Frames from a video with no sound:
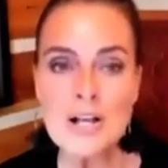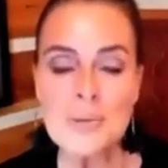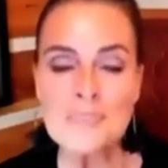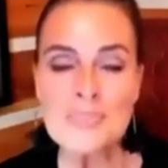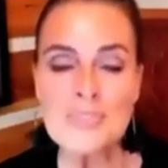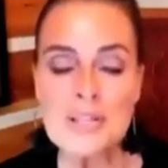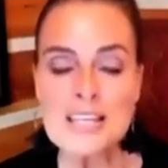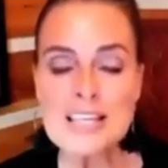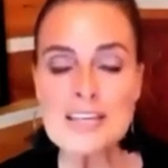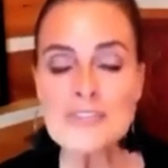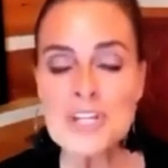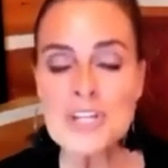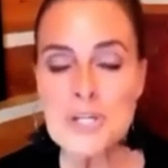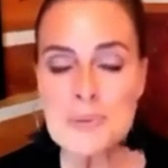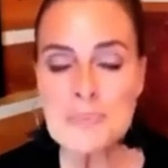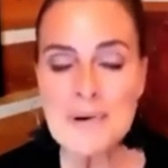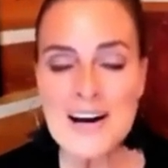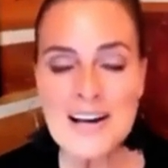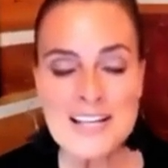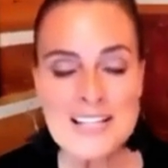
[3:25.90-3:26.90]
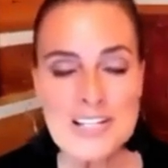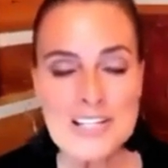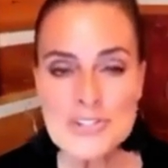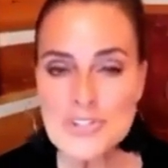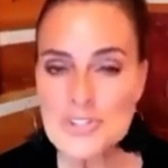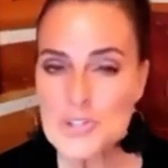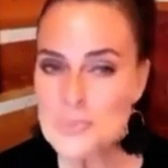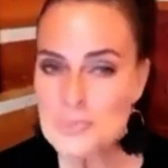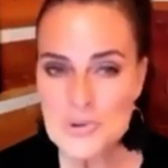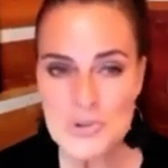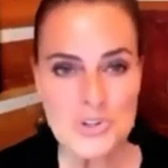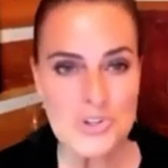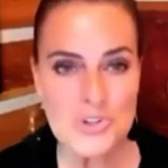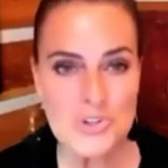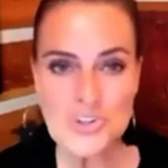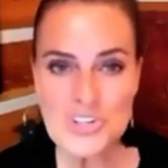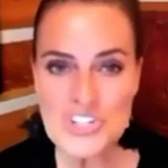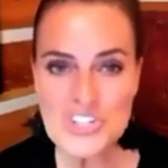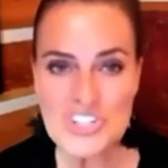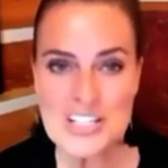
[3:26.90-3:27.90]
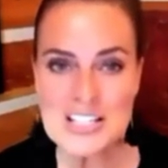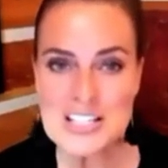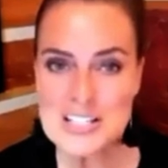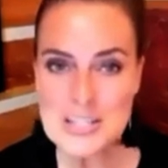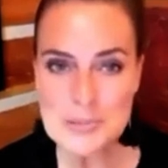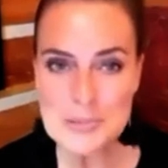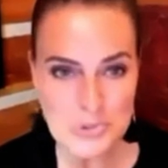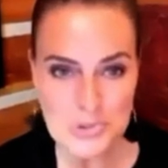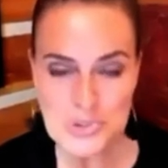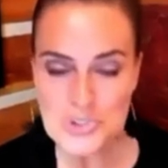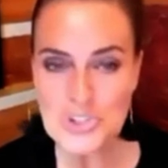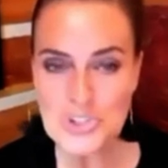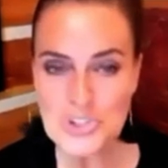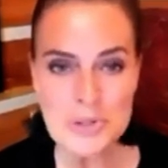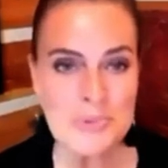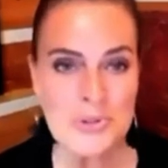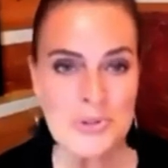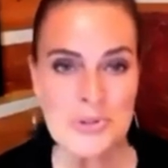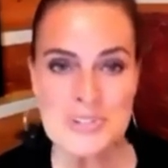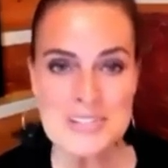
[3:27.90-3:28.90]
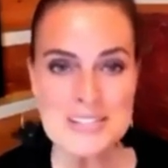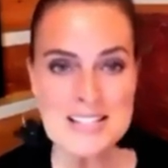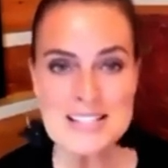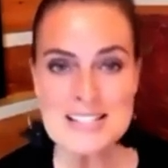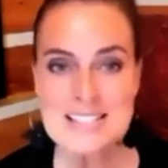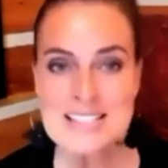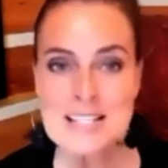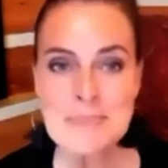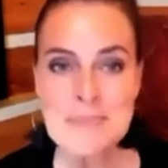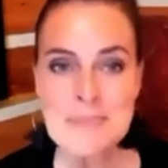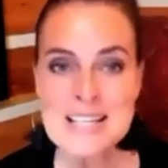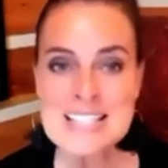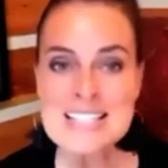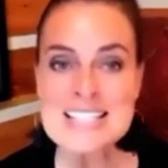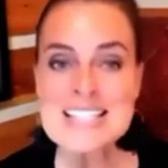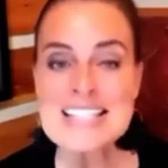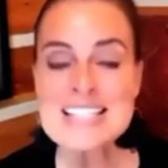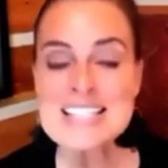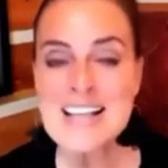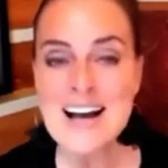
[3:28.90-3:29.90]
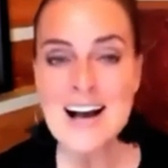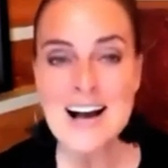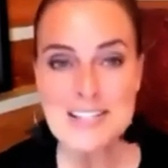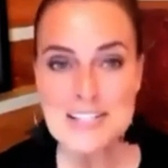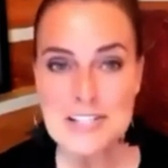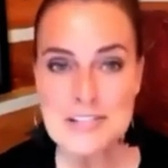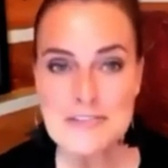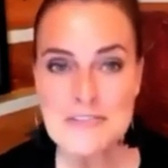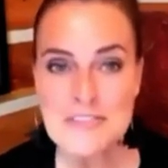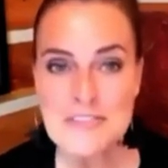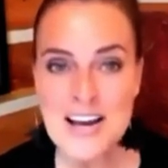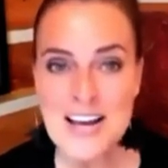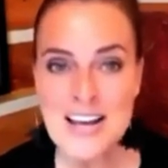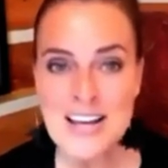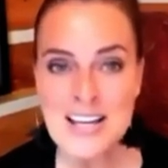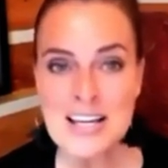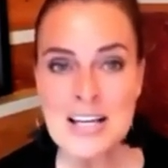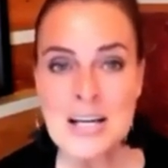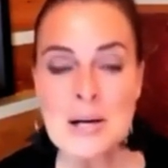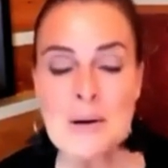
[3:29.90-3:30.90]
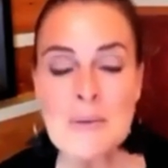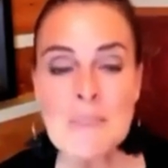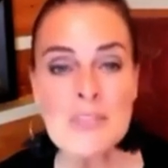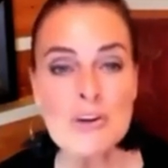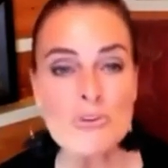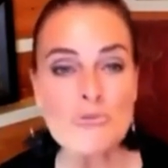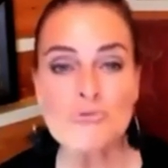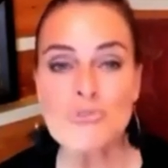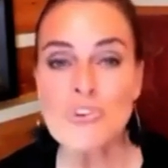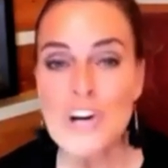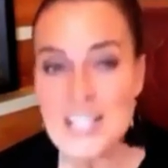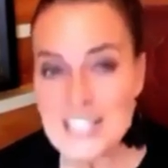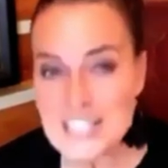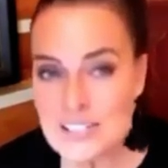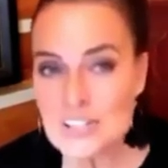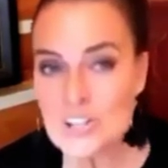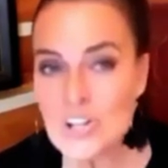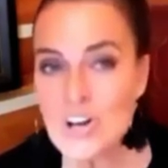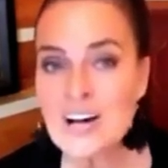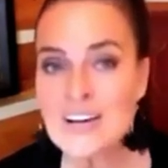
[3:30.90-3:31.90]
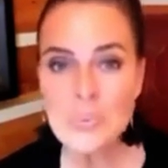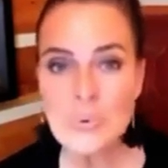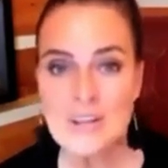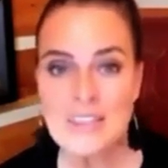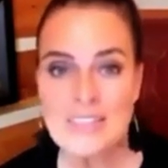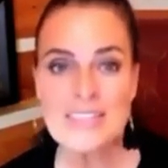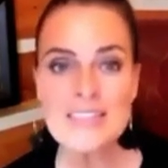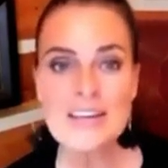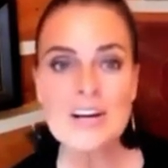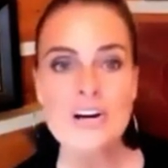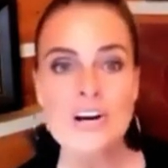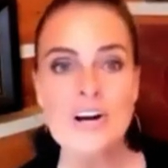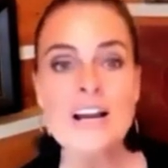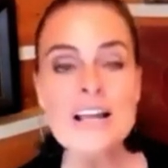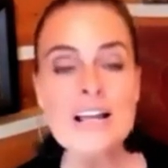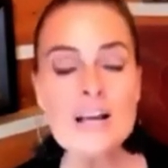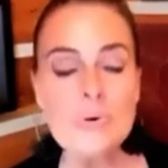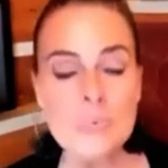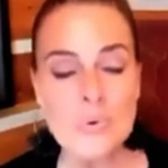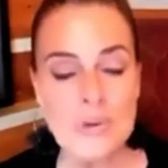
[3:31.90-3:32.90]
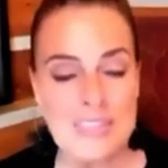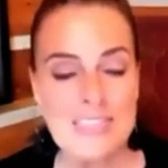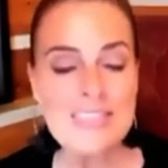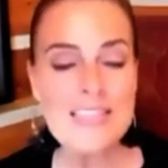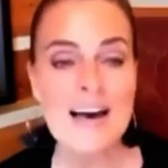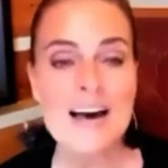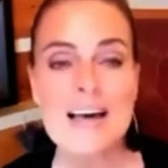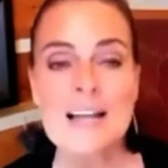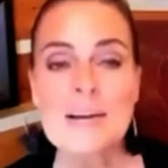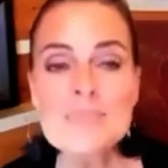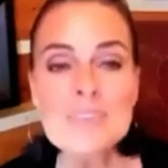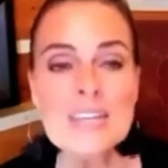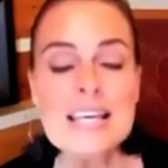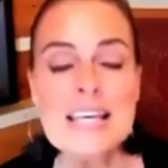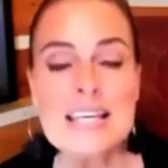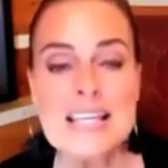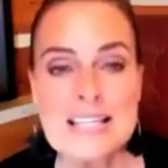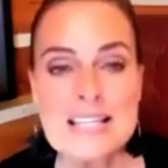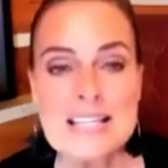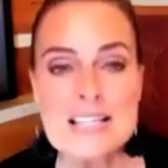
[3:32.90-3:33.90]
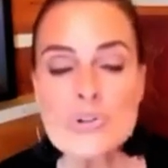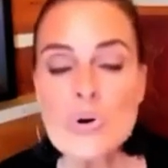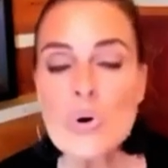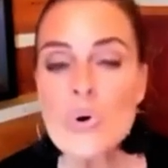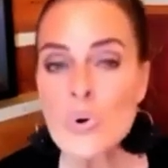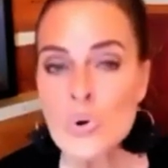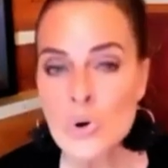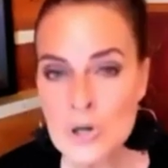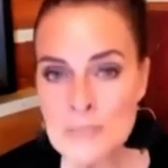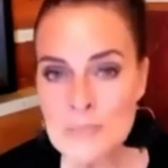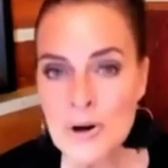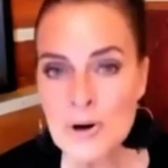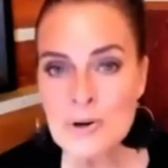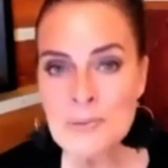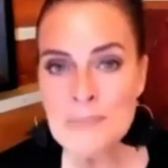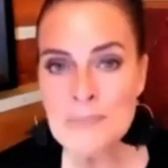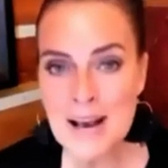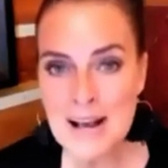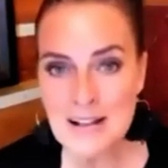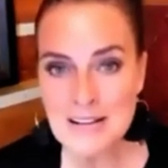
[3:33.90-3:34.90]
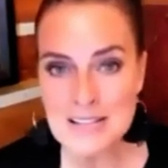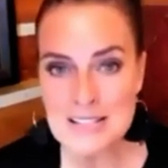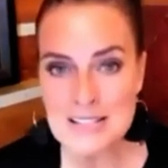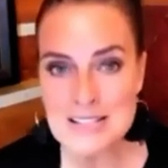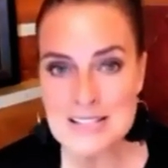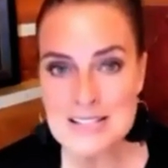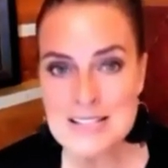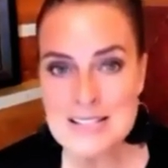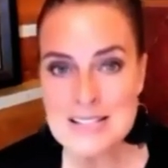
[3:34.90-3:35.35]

giving your body super nutrition to boost your immune system and detoxifying, right along there with that is hormone balance.